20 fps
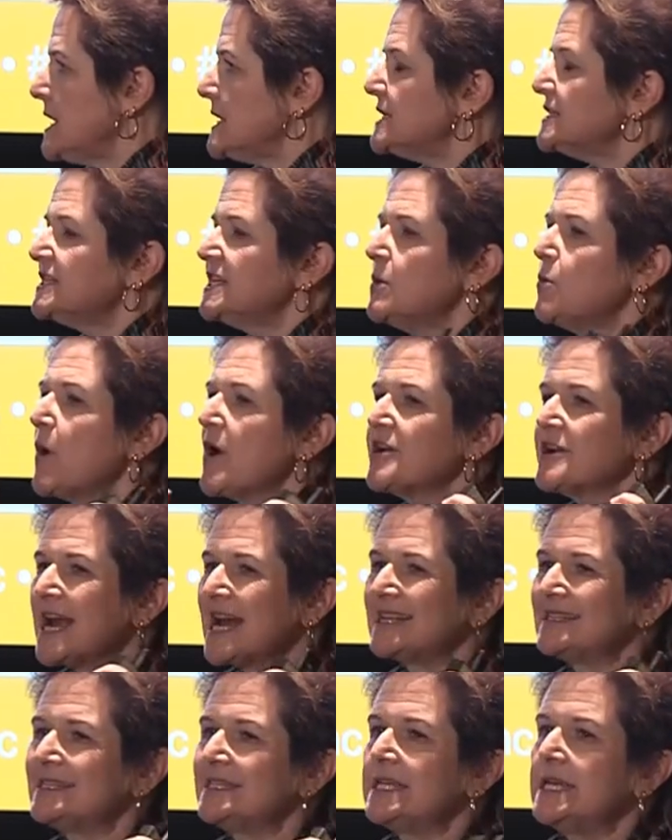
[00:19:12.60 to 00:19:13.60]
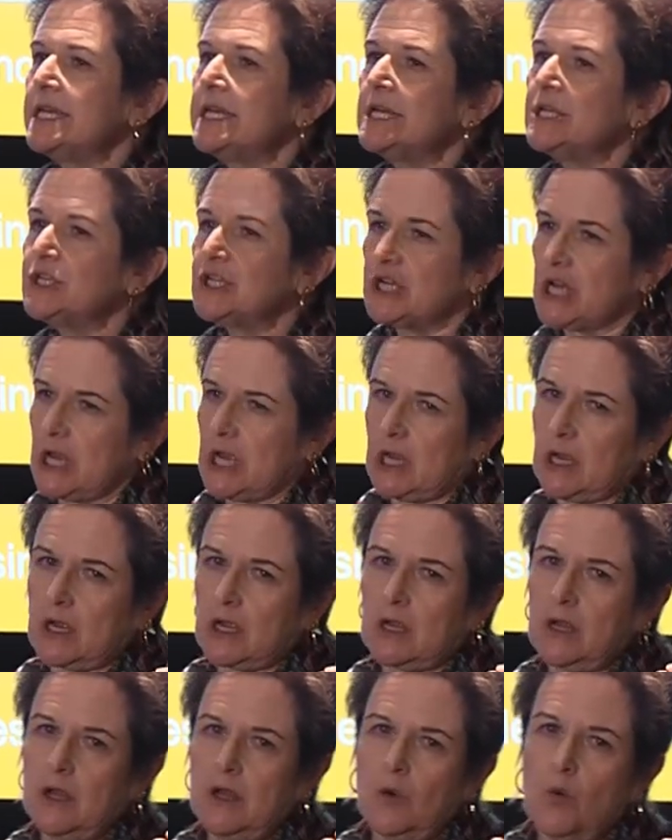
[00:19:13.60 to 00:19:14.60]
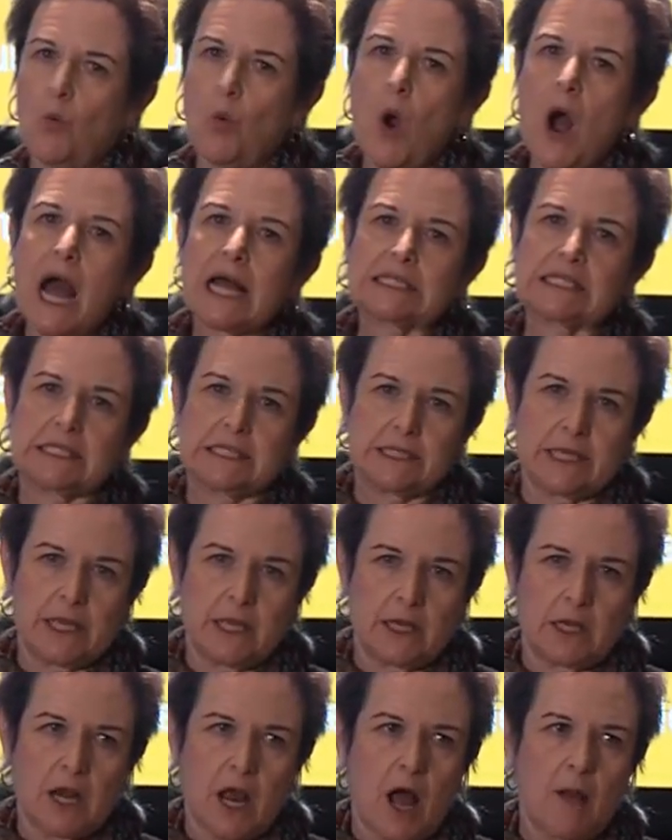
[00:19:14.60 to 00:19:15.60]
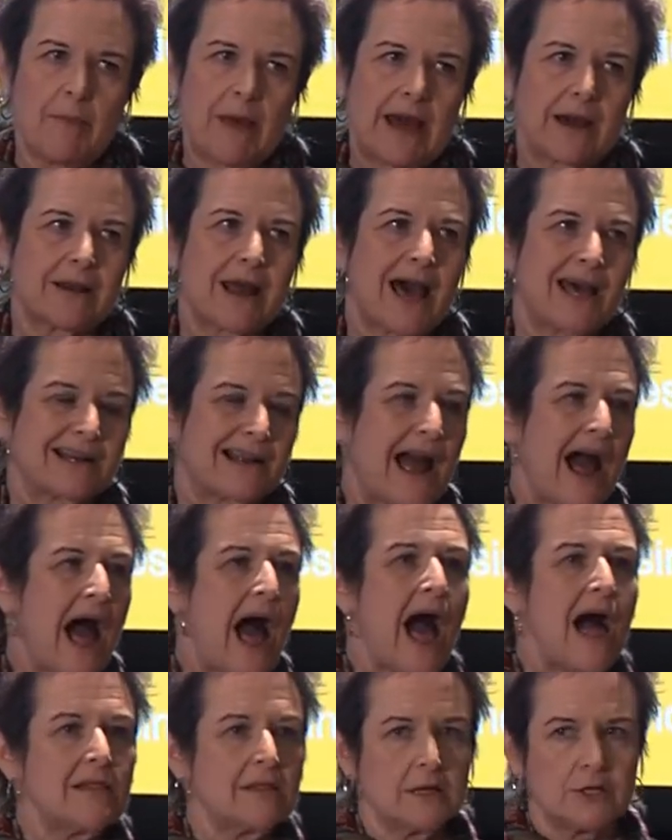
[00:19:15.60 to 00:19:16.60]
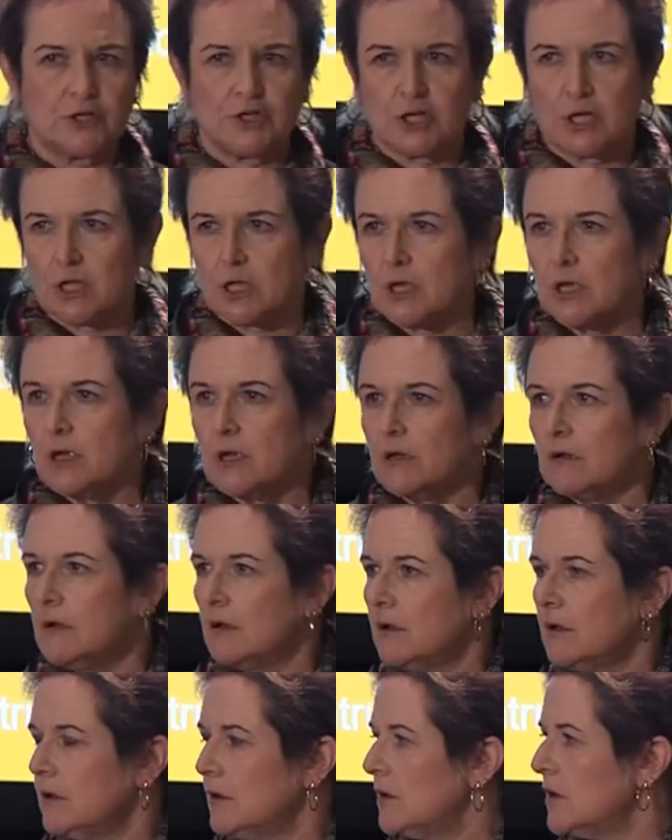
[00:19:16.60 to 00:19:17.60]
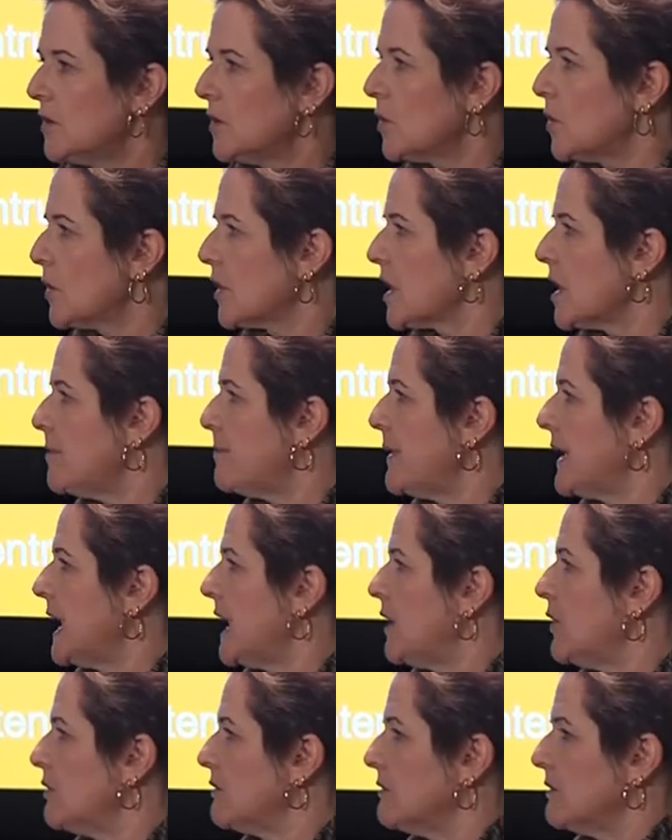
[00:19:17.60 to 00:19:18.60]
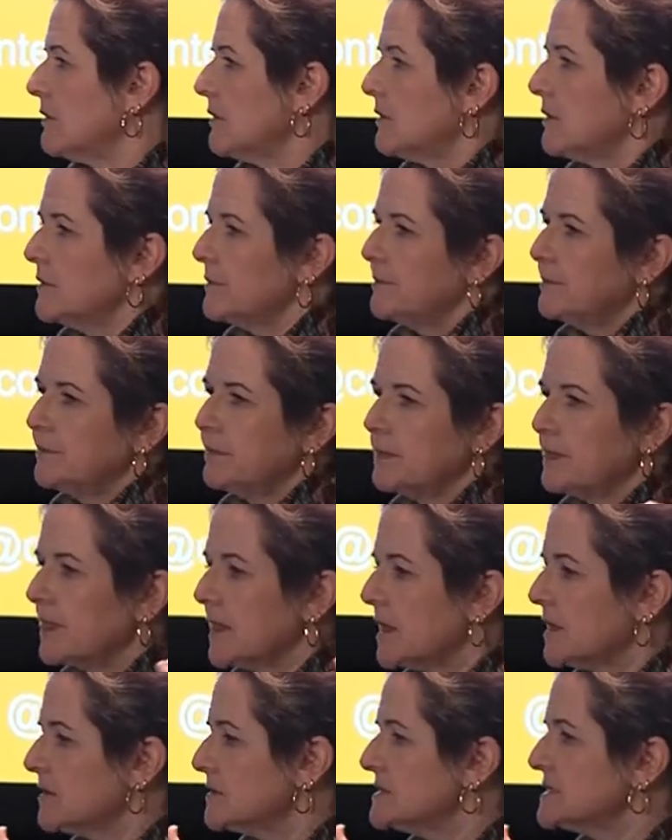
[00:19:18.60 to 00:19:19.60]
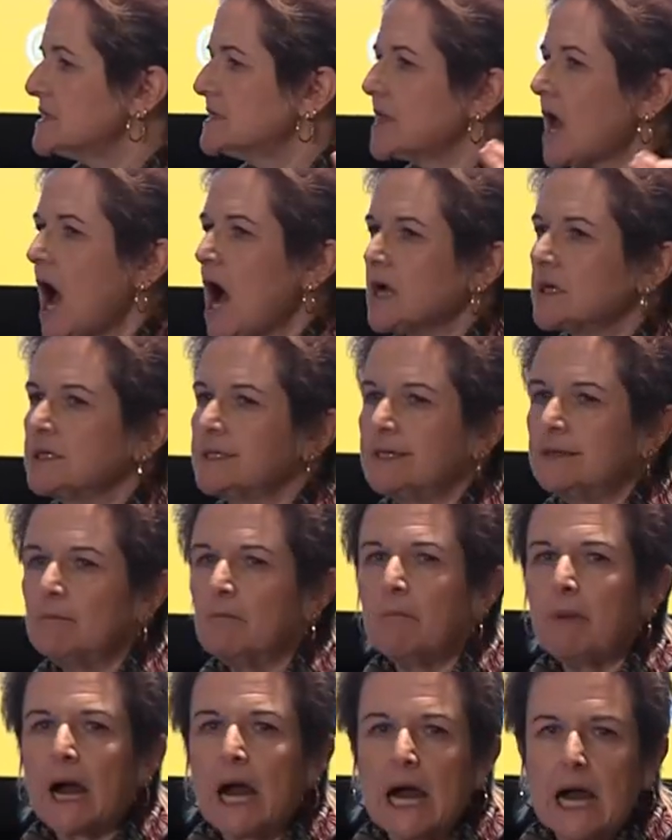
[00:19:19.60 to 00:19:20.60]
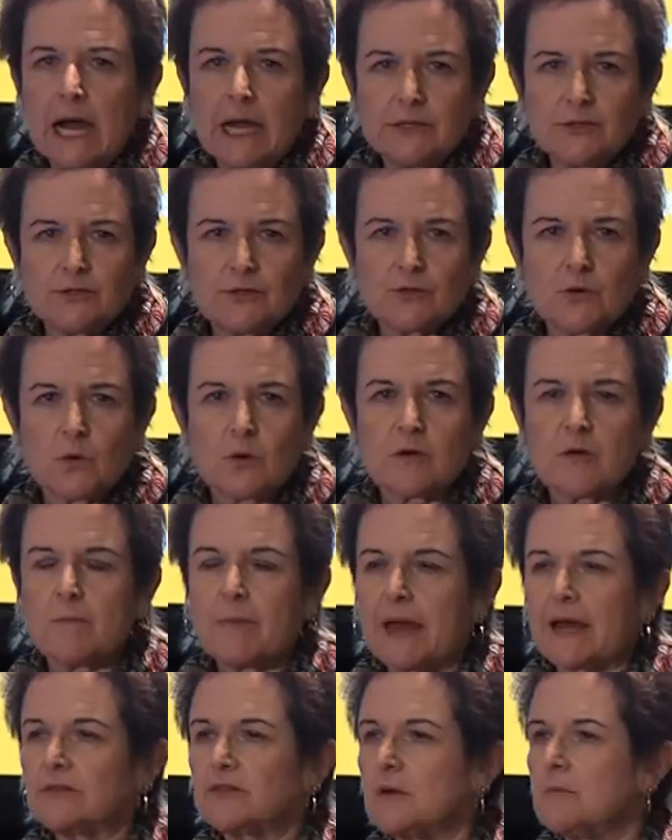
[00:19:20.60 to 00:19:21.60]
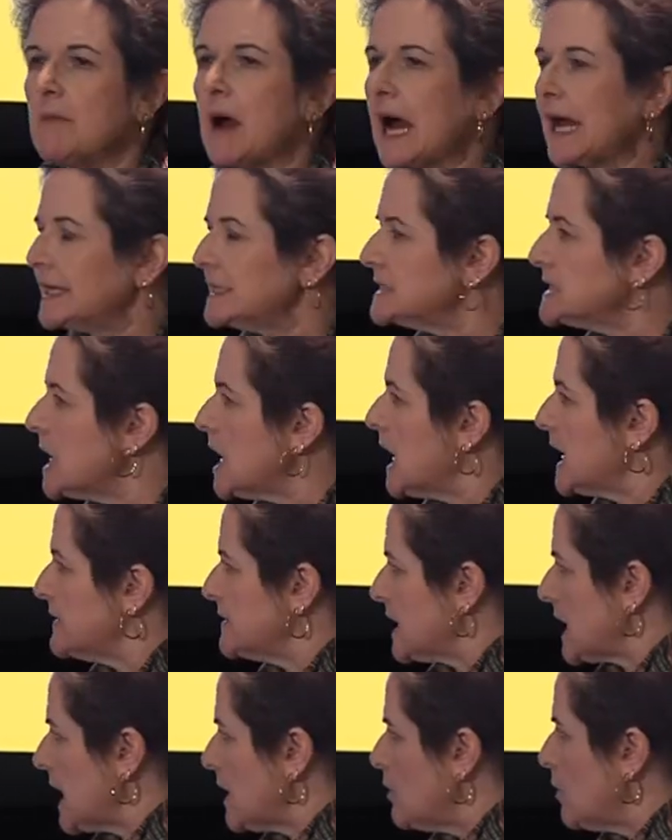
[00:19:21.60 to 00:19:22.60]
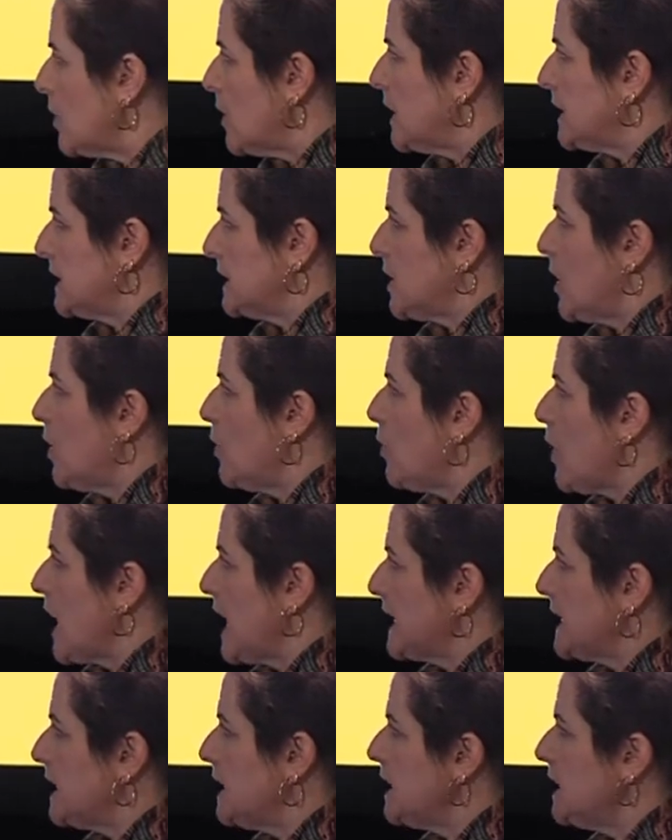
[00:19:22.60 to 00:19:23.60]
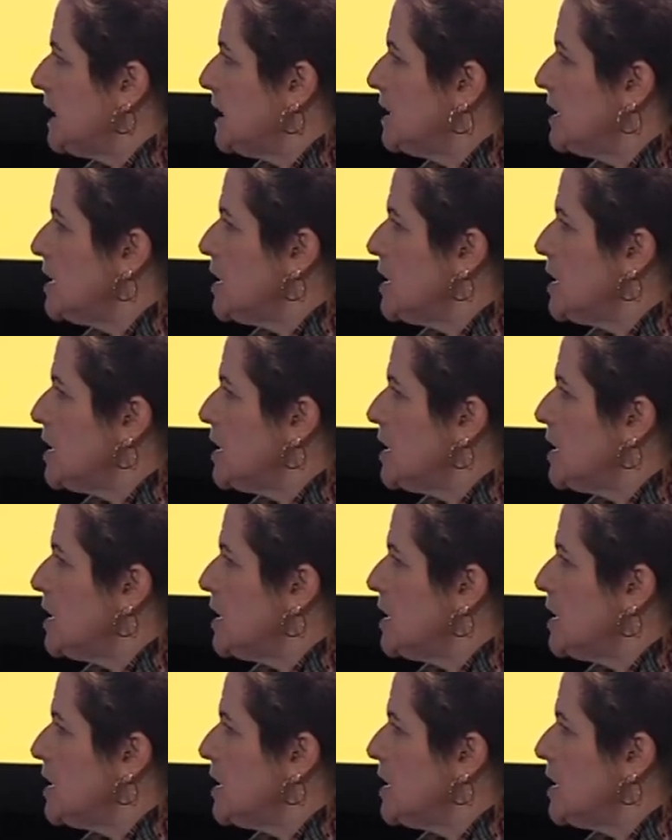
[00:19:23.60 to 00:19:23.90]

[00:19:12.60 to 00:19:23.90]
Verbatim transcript: You see, we're not teaching Watson about oncology, or about stocks and bonds, or about the Mai Tai that I want in Hawaii.